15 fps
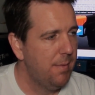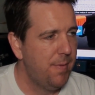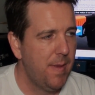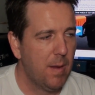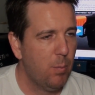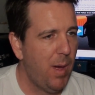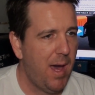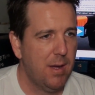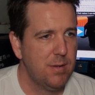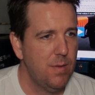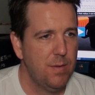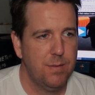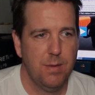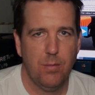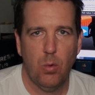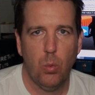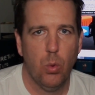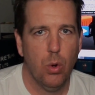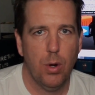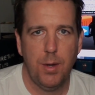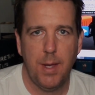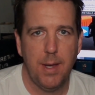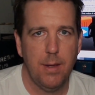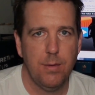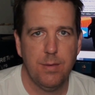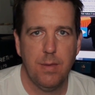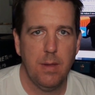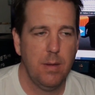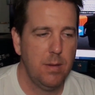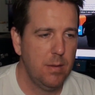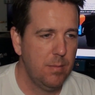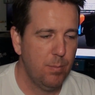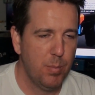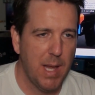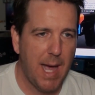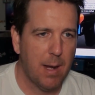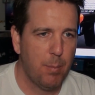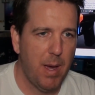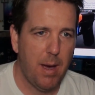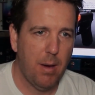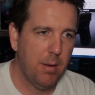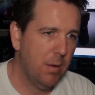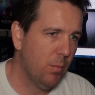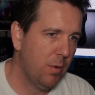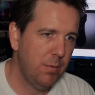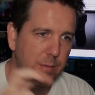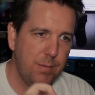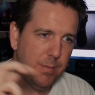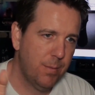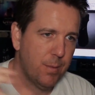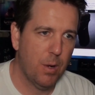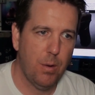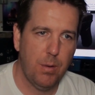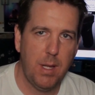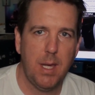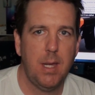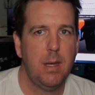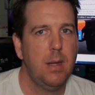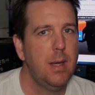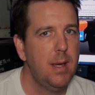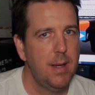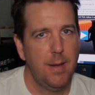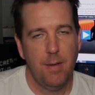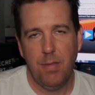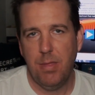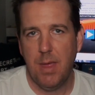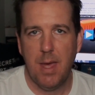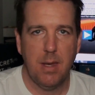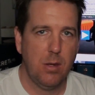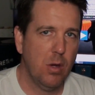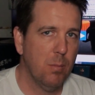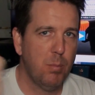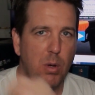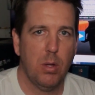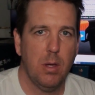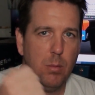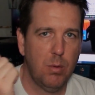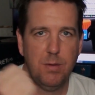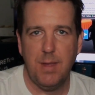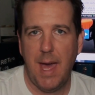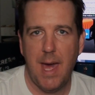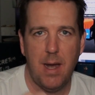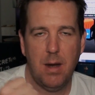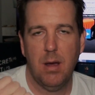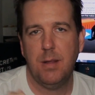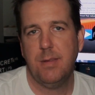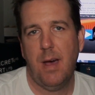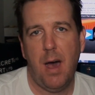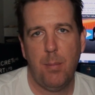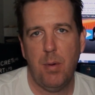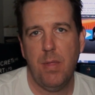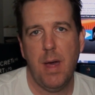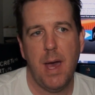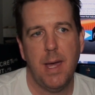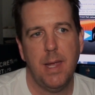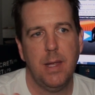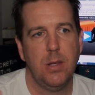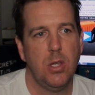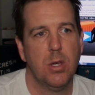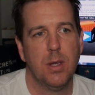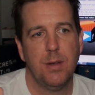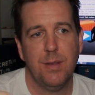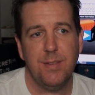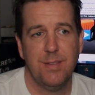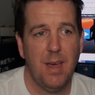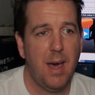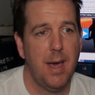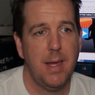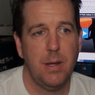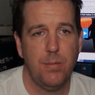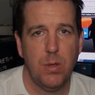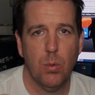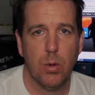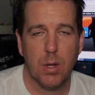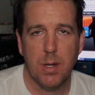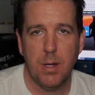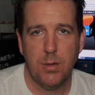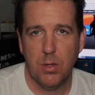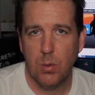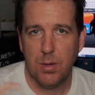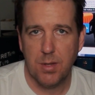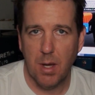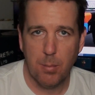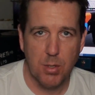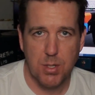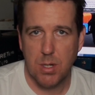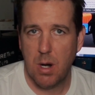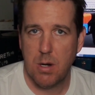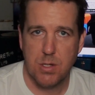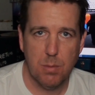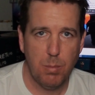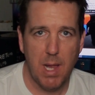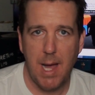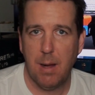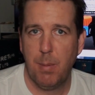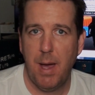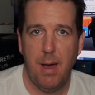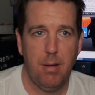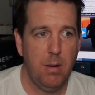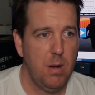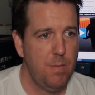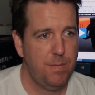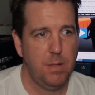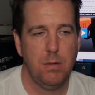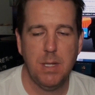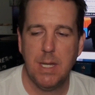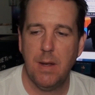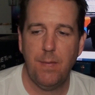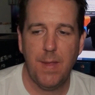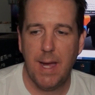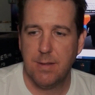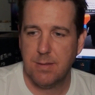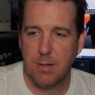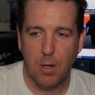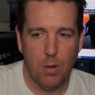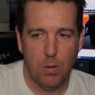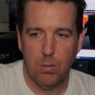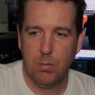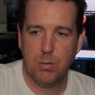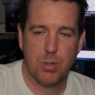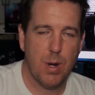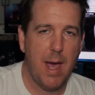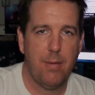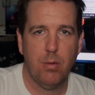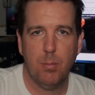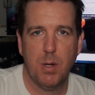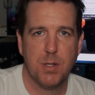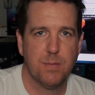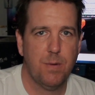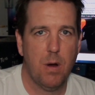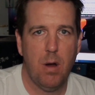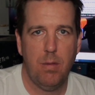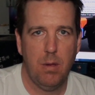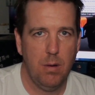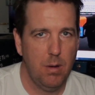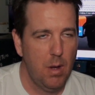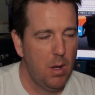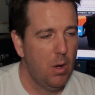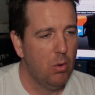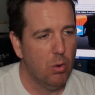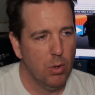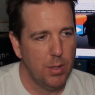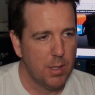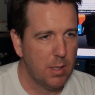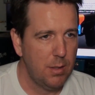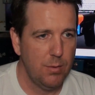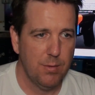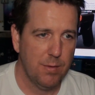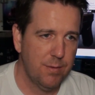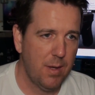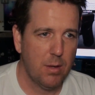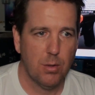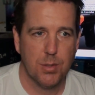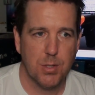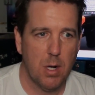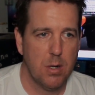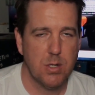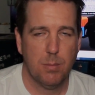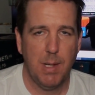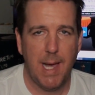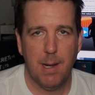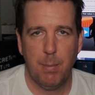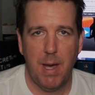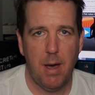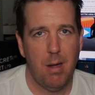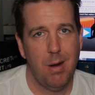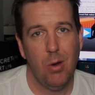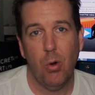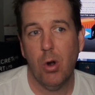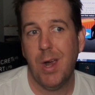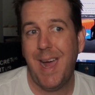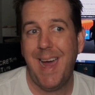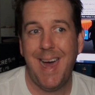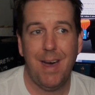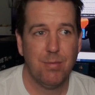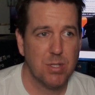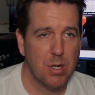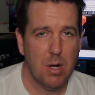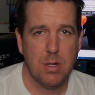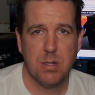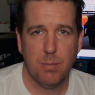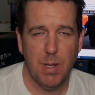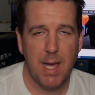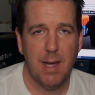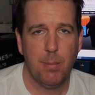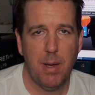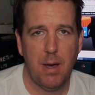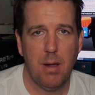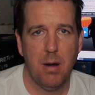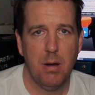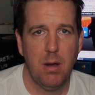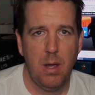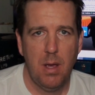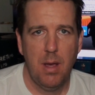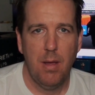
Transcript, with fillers: Think back to the Civil War days. The black powder was thrown in, then your bullet was added on top of that, and you could decide if you were going to do a double charge of black powder, if you needed that to go travel much farther, or you could use a single charge of black powder or a half charge of black powder.